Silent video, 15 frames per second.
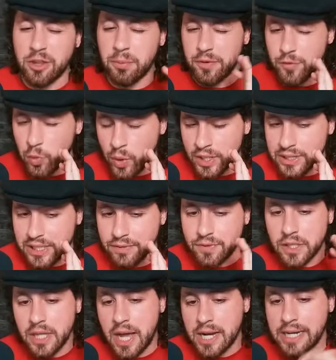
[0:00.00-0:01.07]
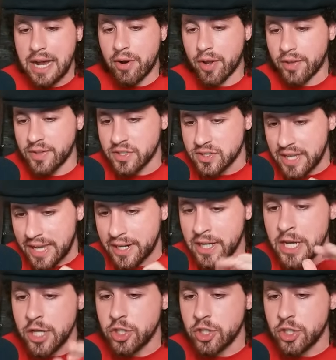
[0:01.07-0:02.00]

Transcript: But if you want to leave the lockout, I understand